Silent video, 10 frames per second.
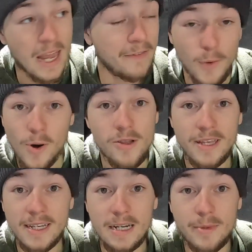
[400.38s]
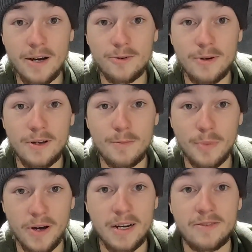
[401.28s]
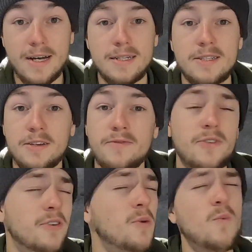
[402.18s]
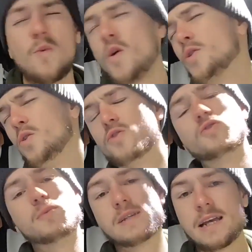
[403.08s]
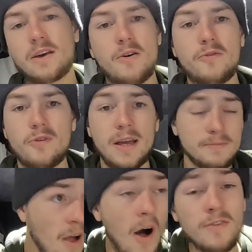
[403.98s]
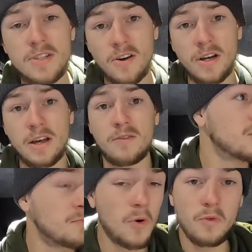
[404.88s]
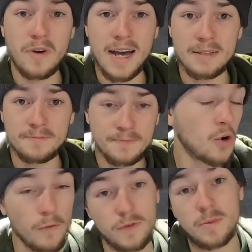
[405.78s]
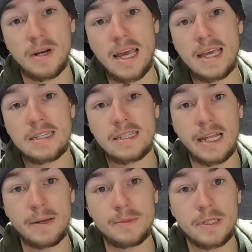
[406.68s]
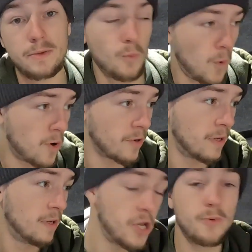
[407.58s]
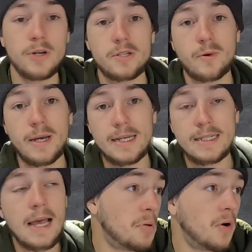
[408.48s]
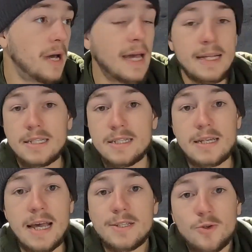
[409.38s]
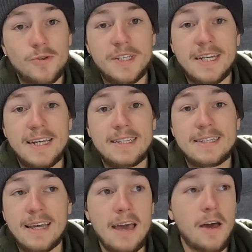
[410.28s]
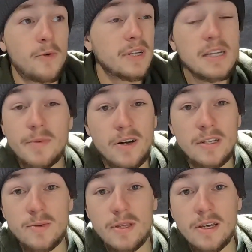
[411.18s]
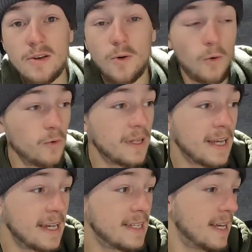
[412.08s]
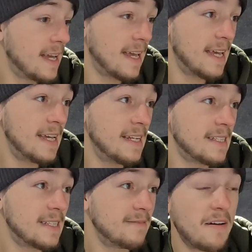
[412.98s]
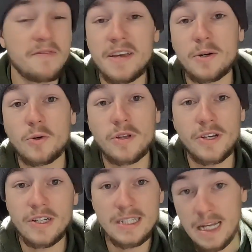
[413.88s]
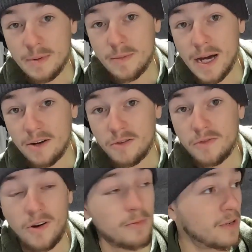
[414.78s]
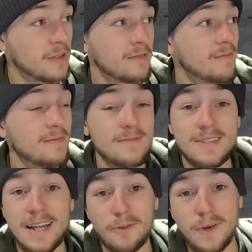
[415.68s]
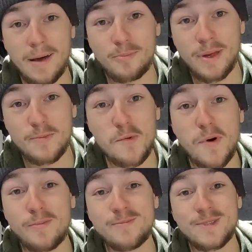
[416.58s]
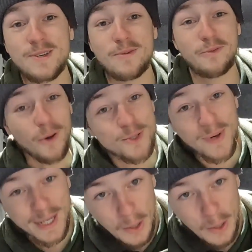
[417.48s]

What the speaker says: If you are thinking about buying a van to convert, 100% go for it. I've started off small van, comfortably sleeps 1, 2 at a squeeze, but it's all you need to get going. To be honest with you, all you need is a vehicle that you can sleep in the back of. I'm gonna stealth camp in my mum's Volkswagen